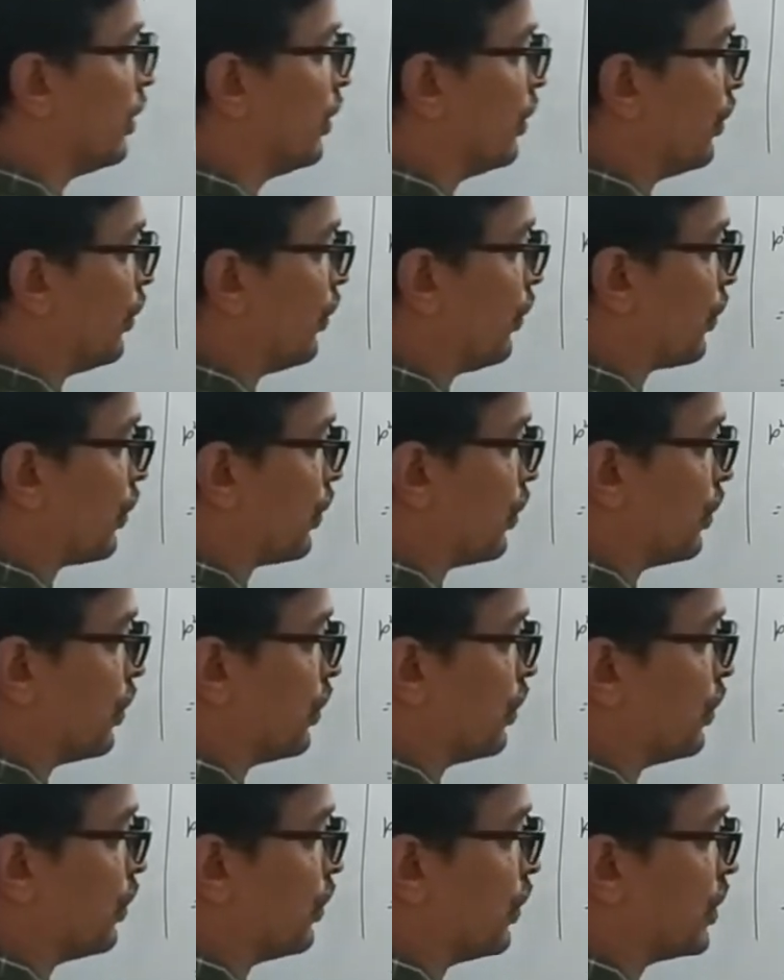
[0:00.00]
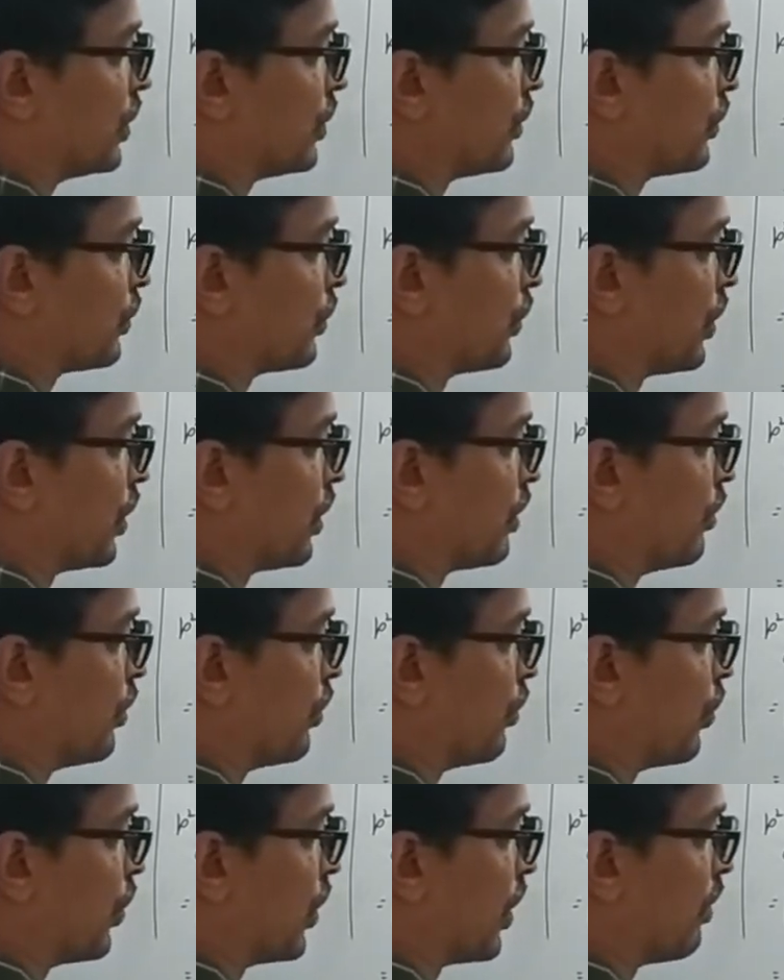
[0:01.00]
So this is going to be
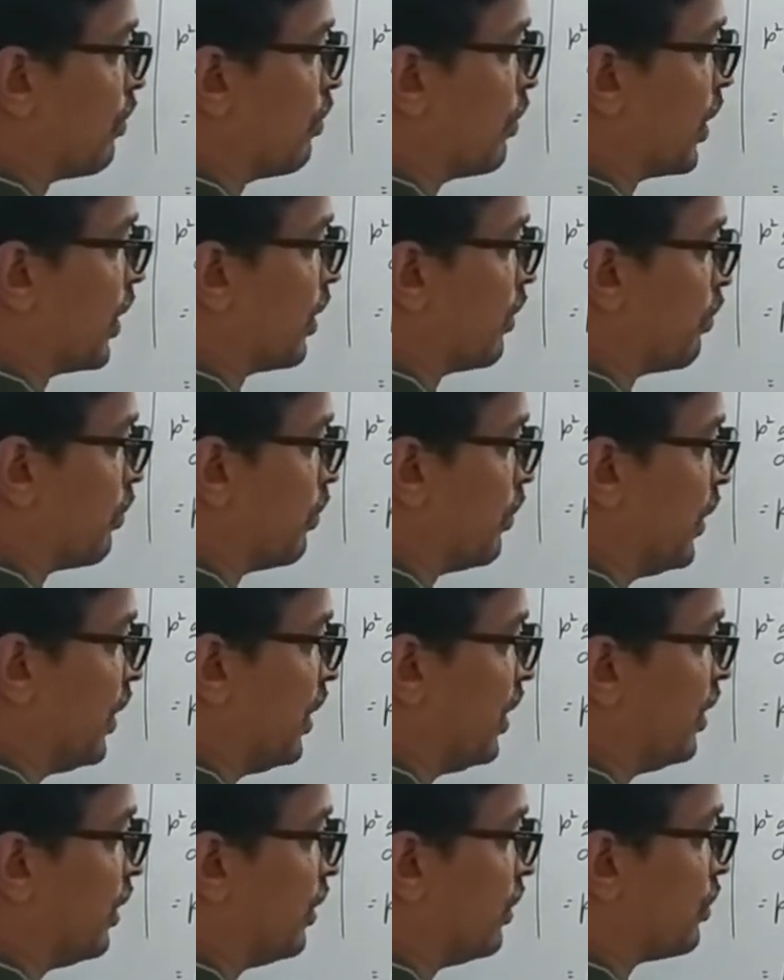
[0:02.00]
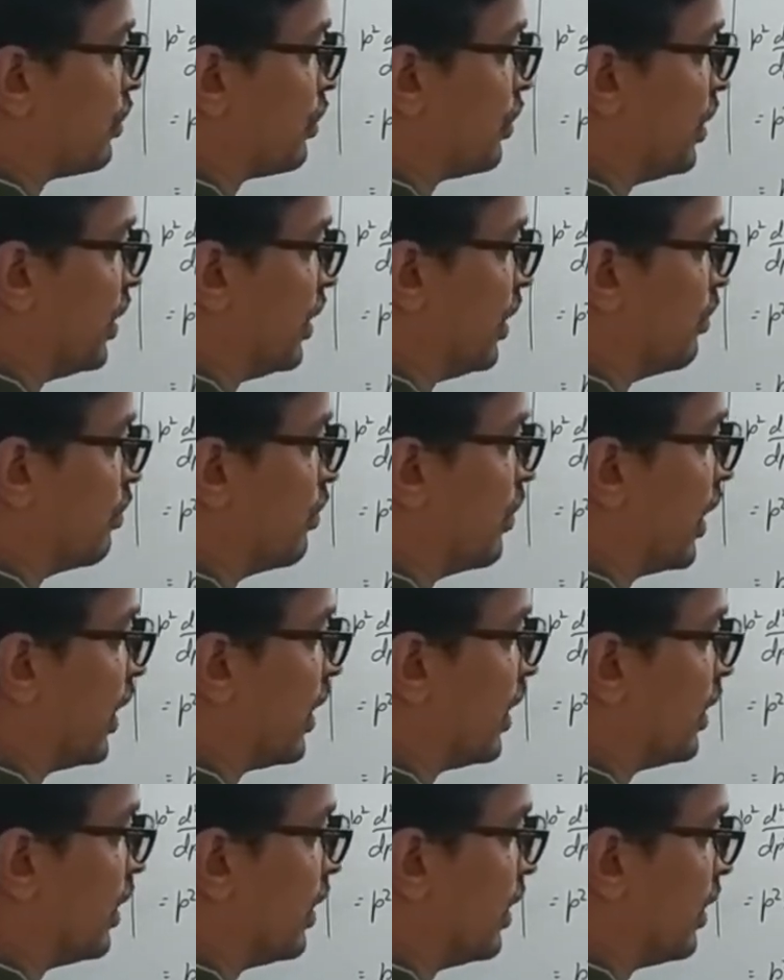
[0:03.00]
1 by p into d by
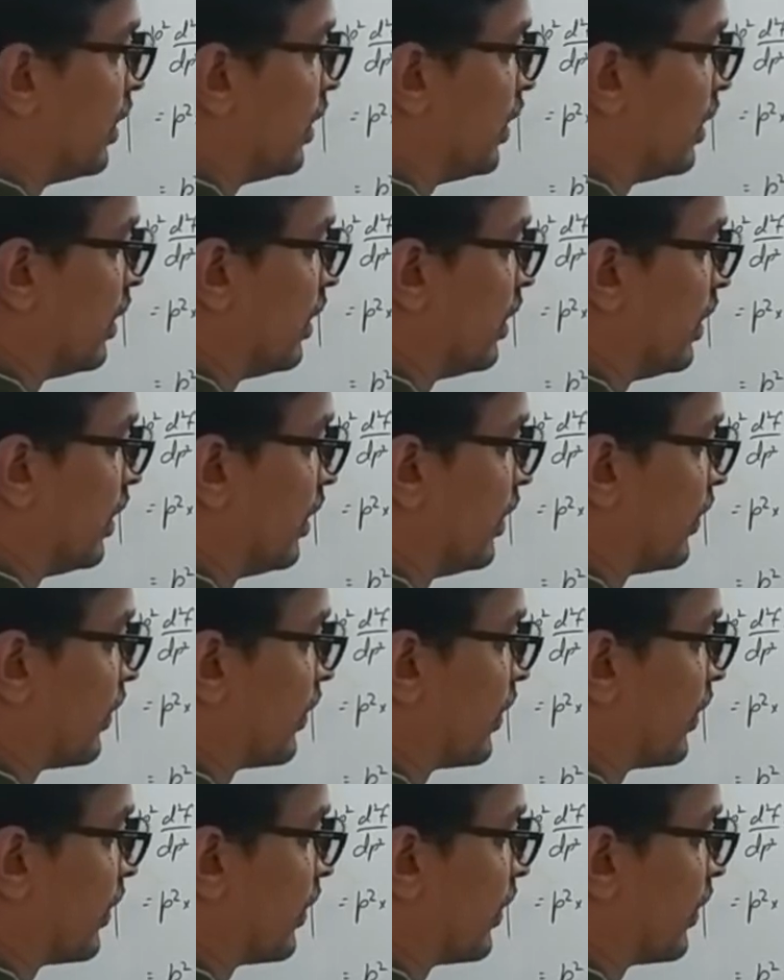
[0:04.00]
dz.